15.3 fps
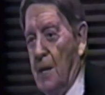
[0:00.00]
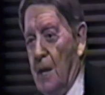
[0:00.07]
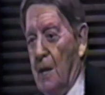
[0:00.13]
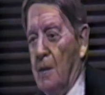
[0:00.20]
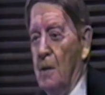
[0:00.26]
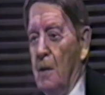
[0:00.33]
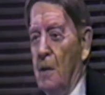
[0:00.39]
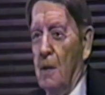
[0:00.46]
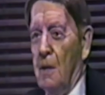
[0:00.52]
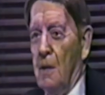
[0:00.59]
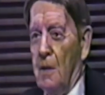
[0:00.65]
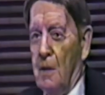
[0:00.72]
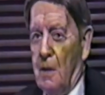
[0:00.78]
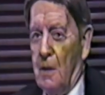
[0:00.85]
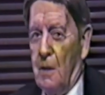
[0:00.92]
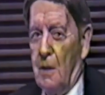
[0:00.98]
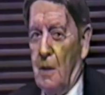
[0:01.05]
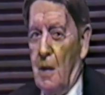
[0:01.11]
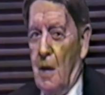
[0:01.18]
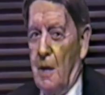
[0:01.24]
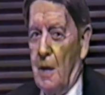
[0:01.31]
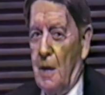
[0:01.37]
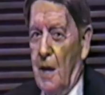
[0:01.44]
in, and the
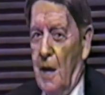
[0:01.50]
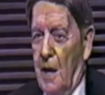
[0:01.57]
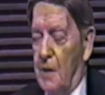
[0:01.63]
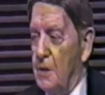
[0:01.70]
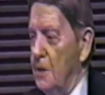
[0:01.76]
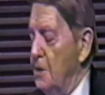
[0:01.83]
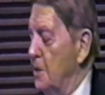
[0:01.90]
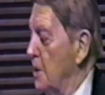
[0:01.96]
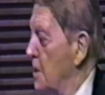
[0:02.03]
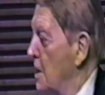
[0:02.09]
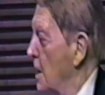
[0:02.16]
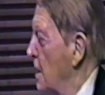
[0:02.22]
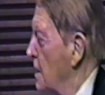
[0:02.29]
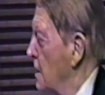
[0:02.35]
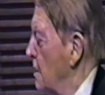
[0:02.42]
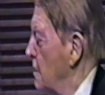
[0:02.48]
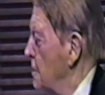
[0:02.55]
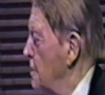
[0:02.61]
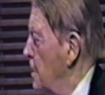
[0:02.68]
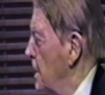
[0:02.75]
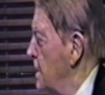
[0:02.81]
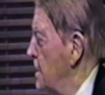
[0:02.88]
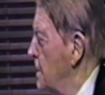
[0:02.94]
kind of casualties you take in those
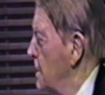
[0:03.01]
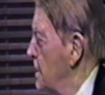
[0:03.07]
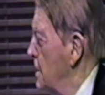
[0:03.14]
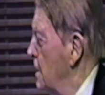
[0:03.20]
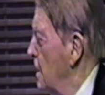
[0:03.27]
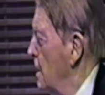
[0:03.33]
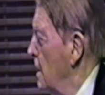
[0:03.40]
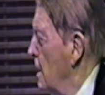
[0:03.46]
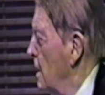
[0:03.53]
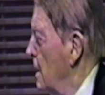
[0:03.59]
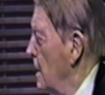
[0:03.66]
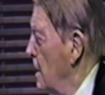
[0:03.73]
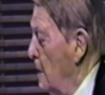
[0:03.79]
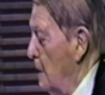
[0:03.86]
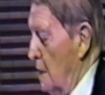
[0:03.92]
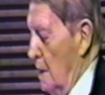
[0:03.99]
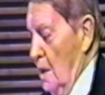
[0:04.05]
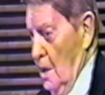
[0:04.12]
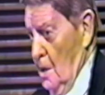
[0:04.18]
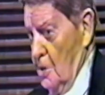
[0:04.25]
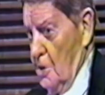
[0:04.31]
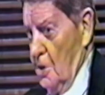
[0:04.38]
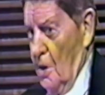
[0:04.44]
places.
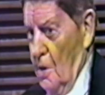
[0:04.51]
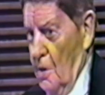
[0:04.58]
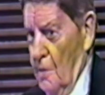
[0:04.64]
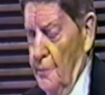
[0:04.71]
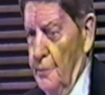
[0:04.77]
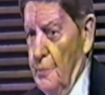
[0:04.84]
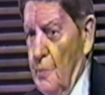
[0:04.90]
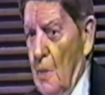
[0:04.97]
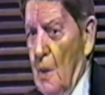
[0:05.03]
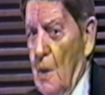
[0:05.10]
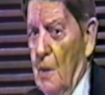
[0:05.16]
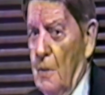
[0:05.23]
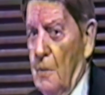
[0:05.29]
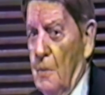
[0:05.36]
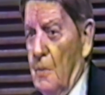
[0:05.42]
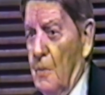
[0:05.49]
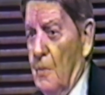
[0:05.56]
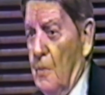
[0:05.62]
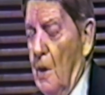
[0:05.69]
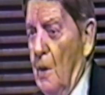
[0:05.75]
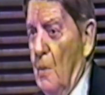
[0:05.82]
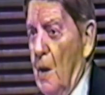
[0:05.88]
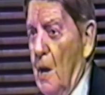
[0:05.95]
So,
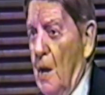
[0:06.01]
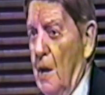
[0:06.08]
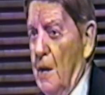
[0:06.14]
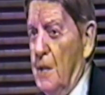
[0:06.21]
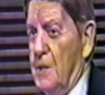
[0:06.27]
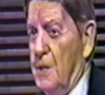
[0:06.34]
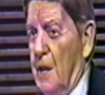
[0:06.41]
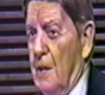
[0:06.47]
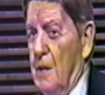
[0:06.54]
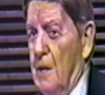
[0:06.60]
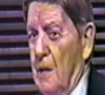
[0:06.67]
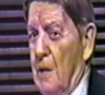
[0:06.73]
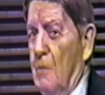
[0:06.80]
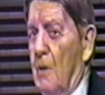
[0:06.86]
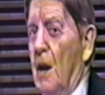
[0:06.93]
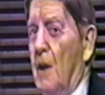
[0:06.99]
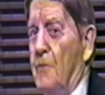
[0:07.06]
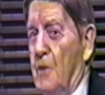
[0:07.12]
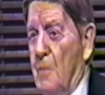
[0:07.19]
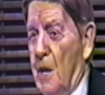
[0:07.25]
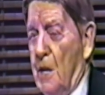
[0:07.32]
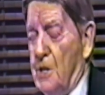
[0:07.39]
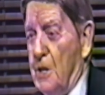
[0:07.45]
very well, he said, draft
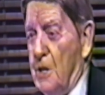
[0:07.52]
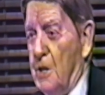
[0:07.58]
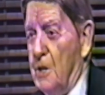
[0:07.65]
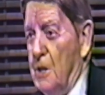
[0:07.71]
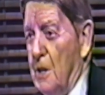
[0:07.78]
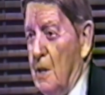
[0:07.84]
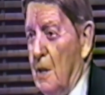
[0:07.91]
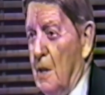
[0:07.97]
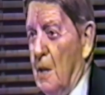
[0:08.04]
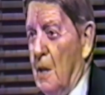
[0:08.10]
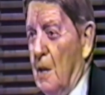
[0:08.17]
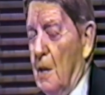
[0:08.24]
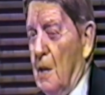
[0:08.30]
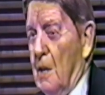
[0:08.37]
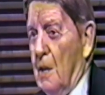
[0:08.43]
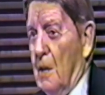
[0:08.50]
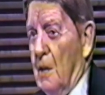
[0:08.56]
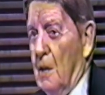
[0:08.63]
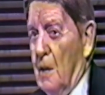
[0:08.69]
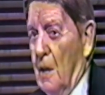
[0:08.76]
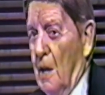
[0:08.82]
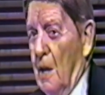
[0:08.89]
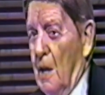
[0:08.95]
a message.
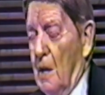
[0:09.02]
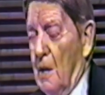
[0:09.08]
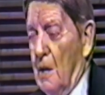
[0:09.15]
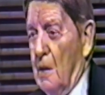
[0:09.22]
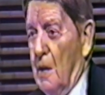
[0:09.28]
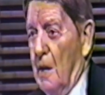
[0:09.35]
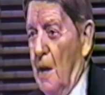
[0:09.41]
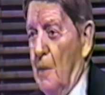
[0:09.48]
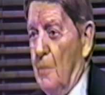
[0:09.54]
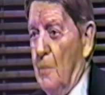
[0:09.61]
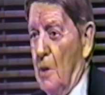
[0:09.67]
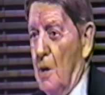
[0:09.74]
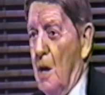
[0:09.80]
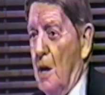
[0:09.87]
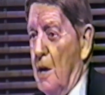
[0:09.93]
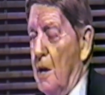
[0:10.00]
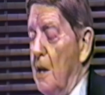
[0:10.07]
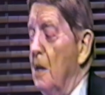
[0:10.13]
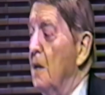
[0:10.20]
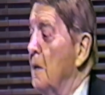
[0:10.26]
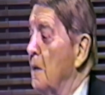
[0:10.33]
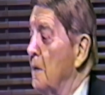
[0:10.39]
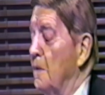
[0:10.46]
And Admiral Carney,
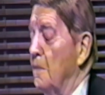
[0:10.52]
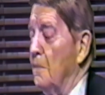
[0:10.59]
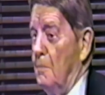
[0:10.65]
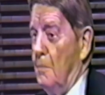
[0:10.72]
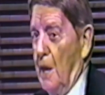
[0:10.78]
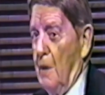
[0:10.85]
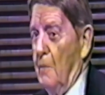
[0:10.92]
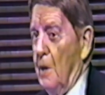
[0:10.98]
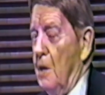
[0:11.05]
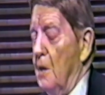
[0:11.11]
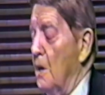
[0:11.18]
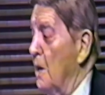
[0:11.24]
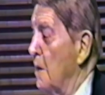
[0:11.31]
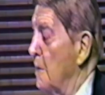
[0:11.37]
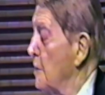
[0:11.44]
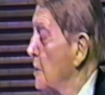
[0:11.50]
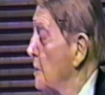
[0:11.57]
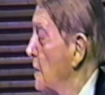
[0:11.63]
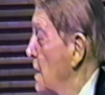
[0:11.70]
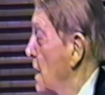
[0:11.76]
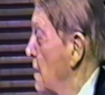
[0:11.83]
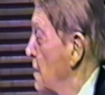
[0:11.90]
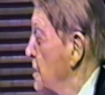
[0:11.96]
Mick we call him, a
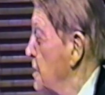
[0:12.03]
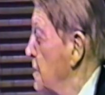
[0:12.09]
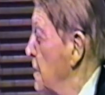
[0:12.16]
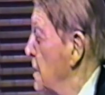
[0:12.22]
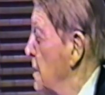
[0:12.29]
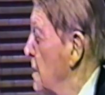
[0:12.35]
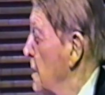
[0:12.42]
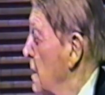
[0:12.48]
great Irishman,